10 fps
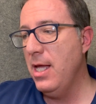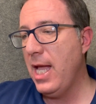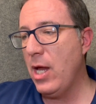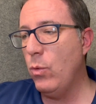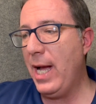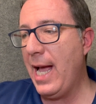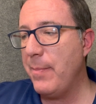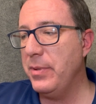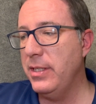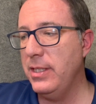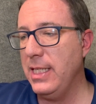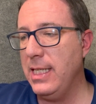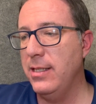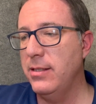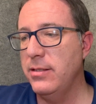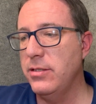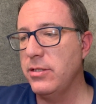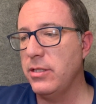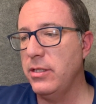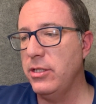And what happened
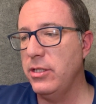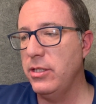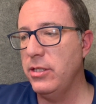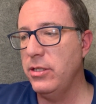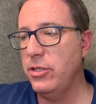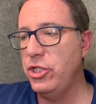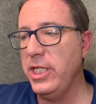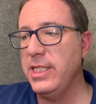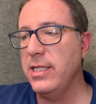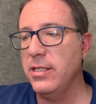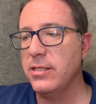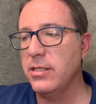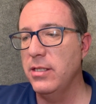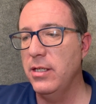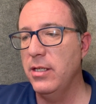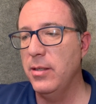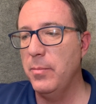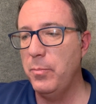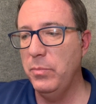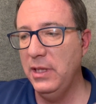is she didn't
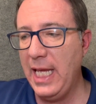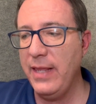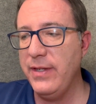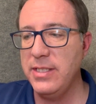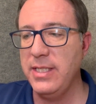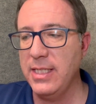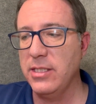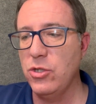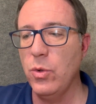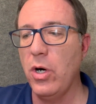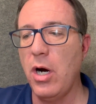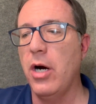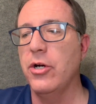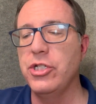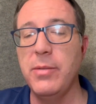lay these things into her heart. She